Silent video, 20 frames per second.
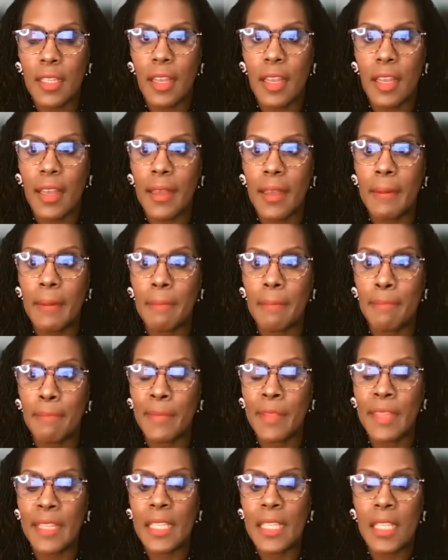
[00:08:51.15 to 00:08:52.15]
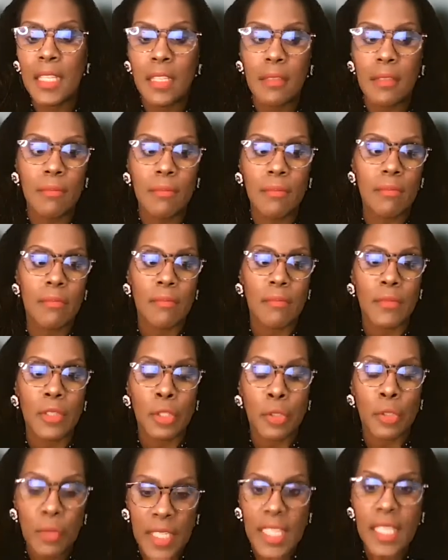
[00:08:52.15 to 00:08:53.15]
the
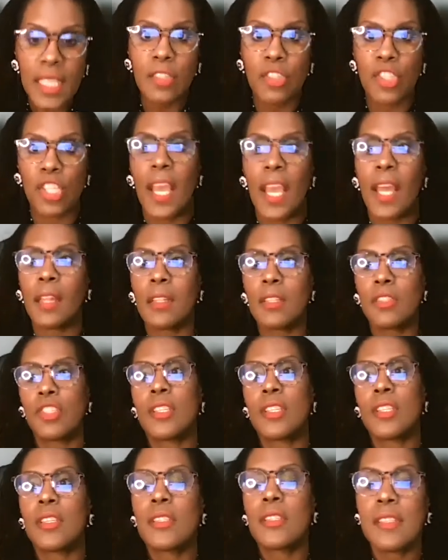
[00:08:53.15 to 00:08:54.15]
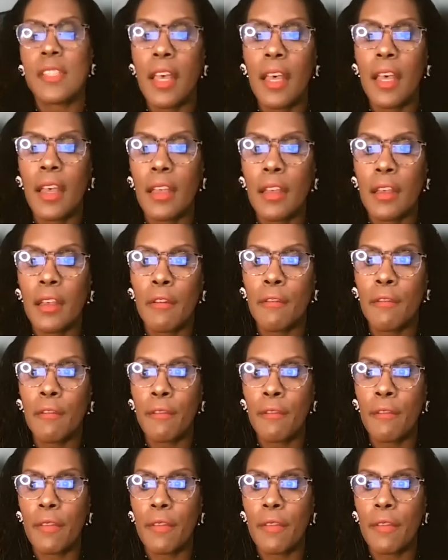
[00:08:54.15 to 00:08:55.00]
unique challenges of